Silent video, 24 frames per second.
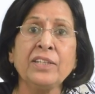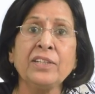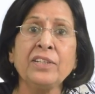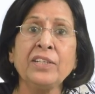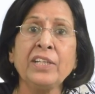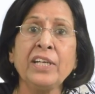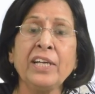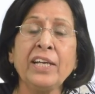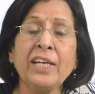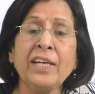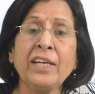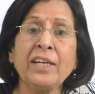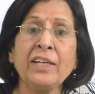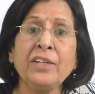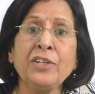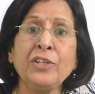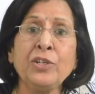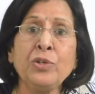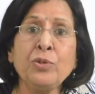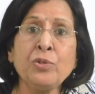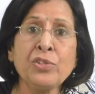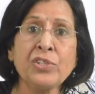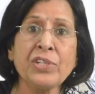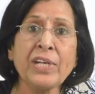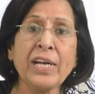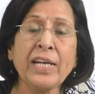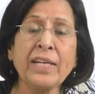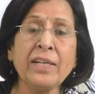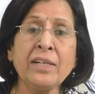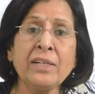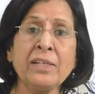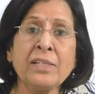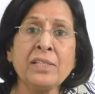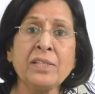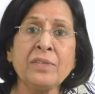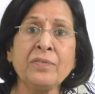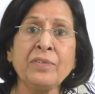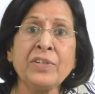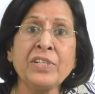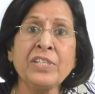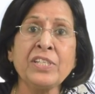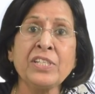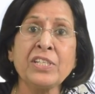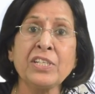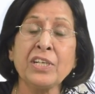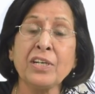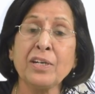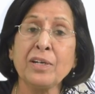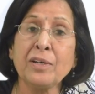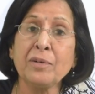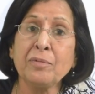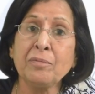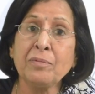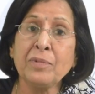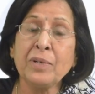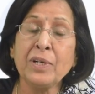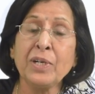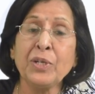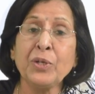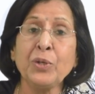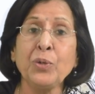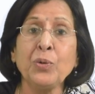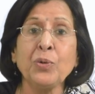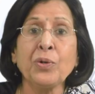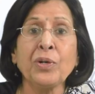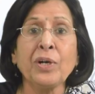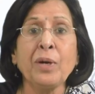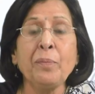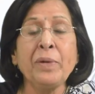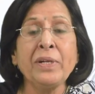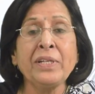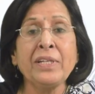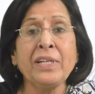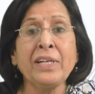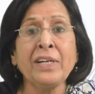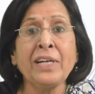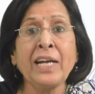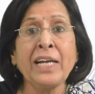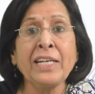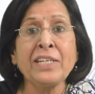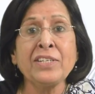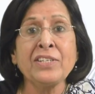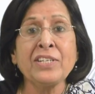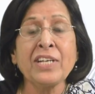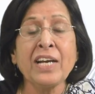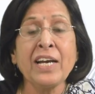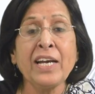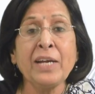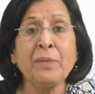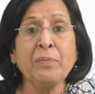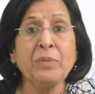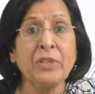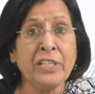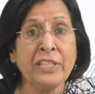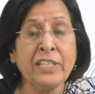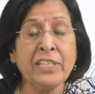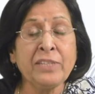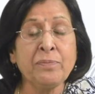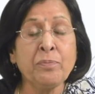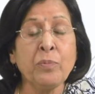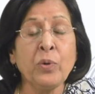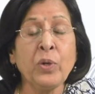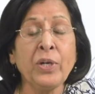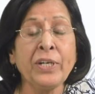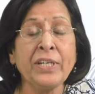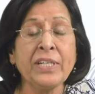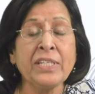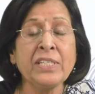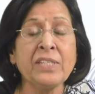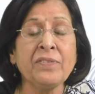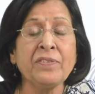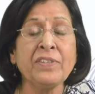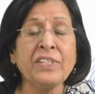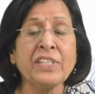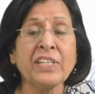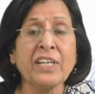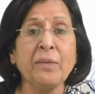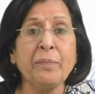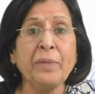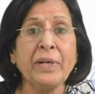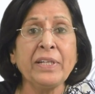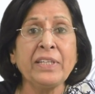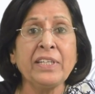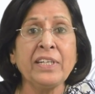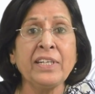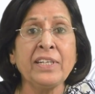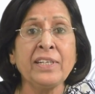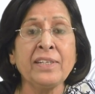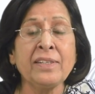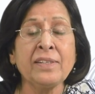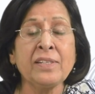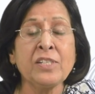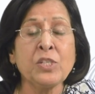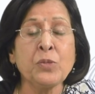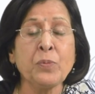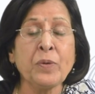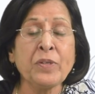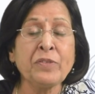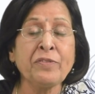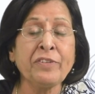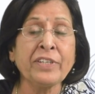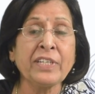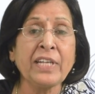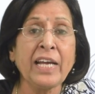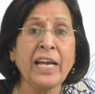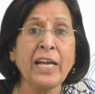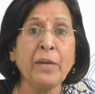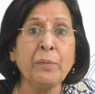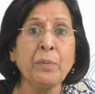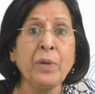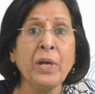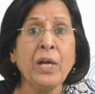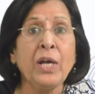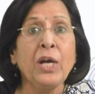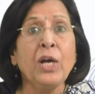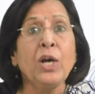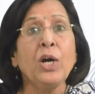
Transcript: The news channels which come at the right time, the bulletins which come at the specific time,